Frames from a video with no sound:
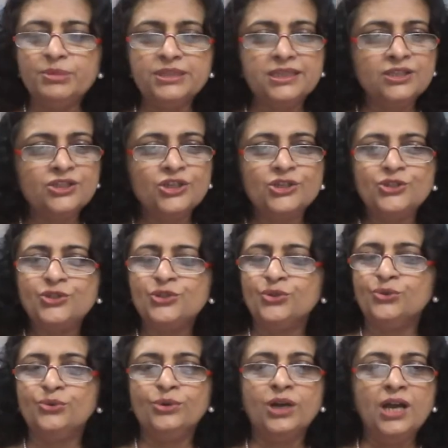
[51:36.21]
businesses
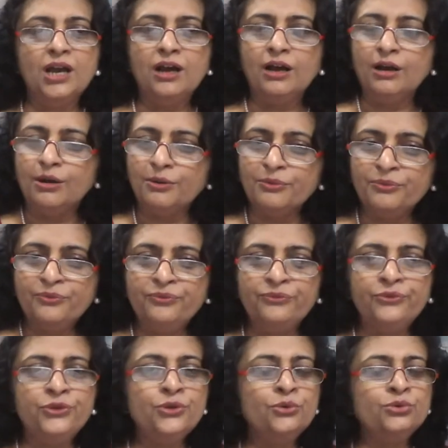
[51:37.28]
to
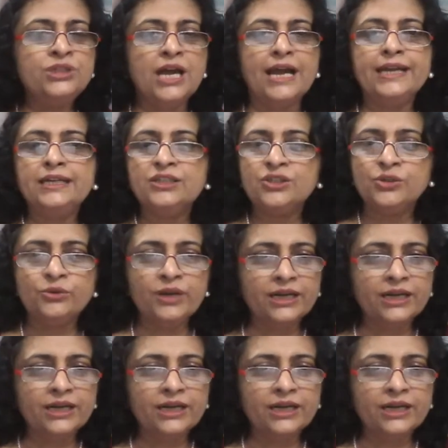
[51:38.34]
huge heights.